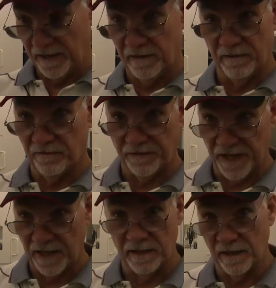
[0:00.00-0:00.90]
and
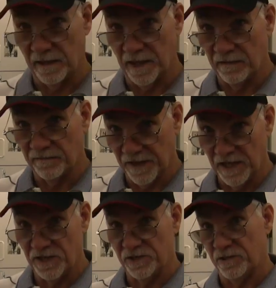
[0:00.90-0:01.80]
fit and
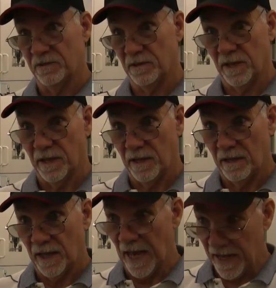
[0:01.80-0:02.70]
finish.
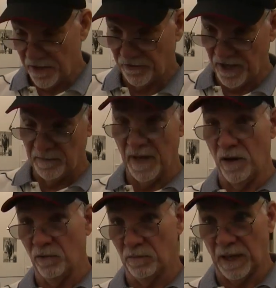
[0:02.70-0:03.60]
I heat treat my
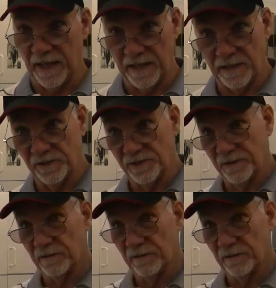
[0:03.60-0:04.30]
own blades.